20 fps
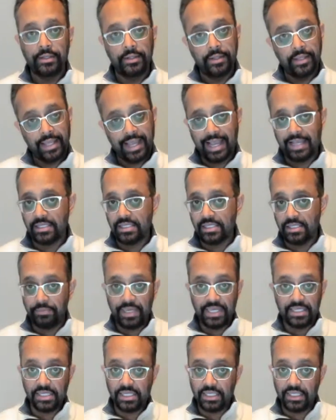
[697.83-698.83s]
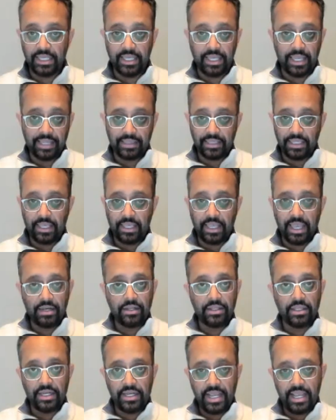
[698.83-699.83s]
has to basically, at the end of
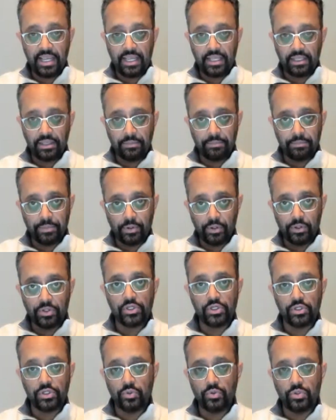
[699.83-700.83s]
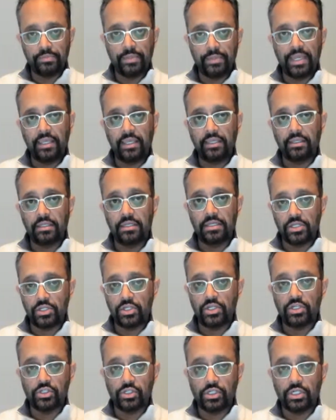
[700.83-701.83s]
the day, the person who's making the
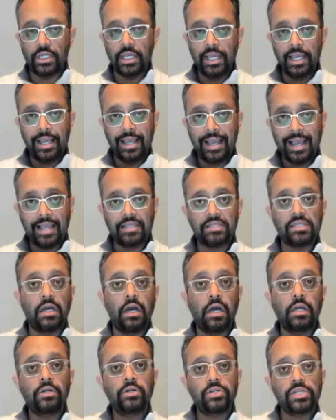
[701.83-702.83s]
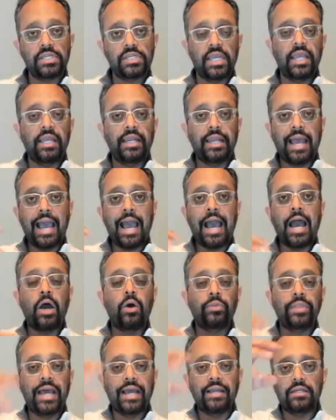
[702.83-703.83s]
decision has to understand how
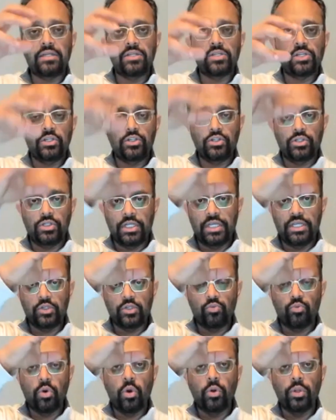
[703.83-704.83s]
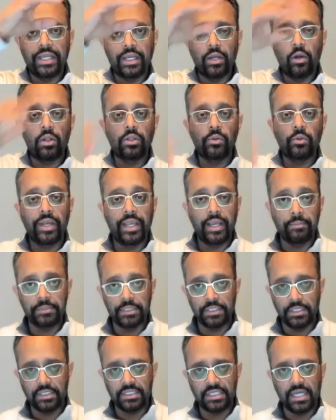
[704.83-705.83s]
that decision is rolling all the way up to
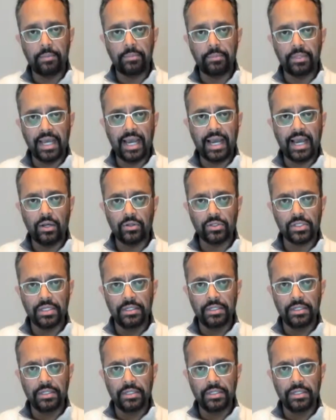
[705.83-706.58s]
the top of the house.